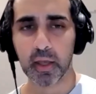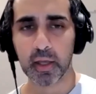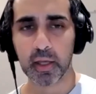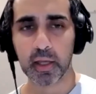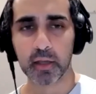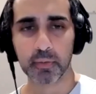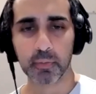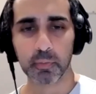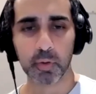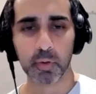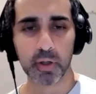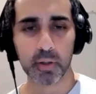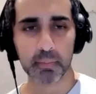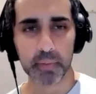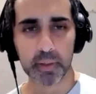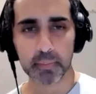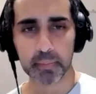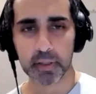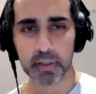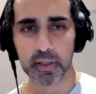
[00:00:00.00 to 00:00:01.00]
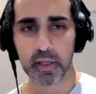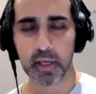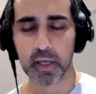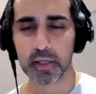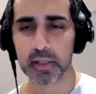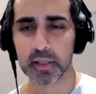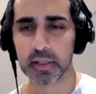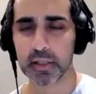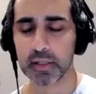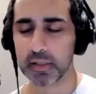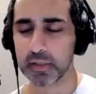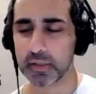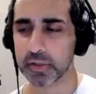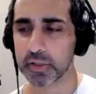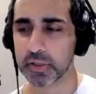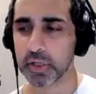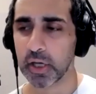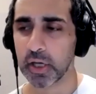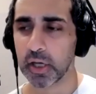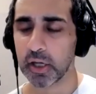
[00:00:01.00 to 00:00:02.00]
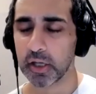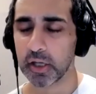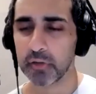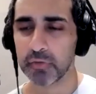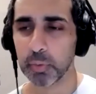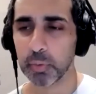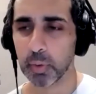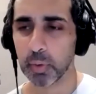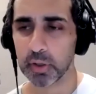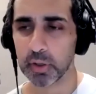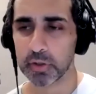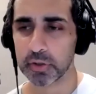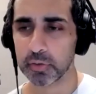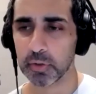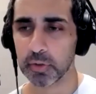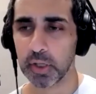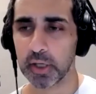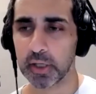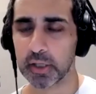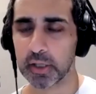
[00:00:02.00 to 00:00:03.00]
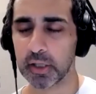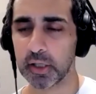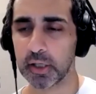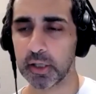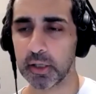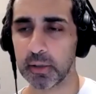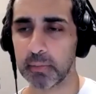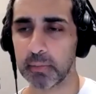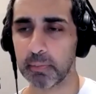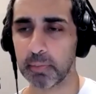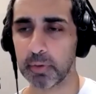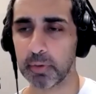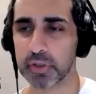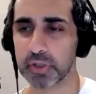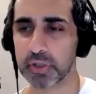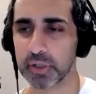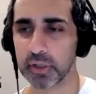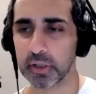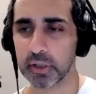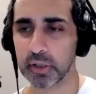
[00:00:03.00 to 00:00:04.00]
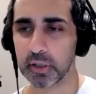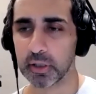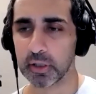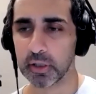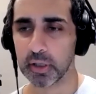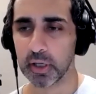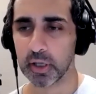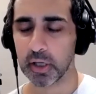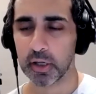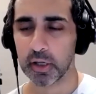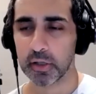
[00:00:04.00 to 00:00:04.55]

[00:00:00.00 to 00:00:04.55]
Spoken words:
And what I mean by that is, if you want to do like a Brazil,